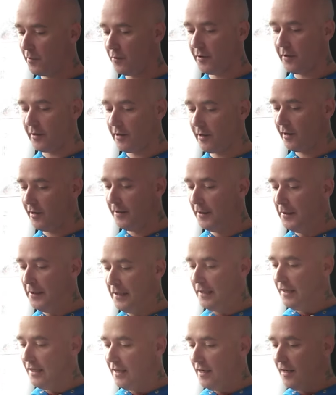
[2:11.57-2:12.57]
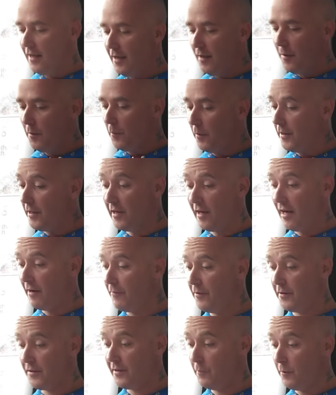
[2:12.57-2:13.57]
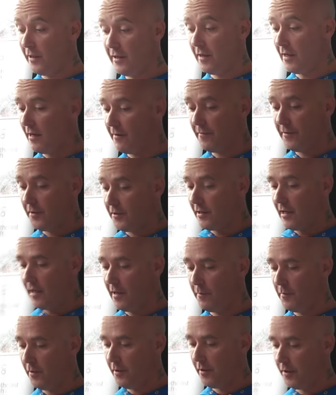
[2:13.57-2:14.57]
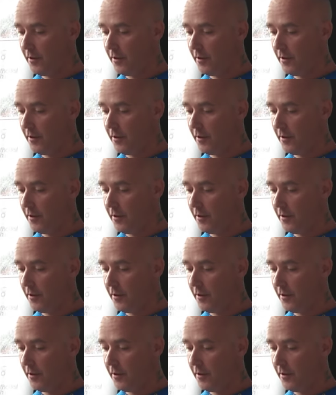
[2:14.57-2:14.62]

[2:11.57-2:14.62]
But we didn't have the time,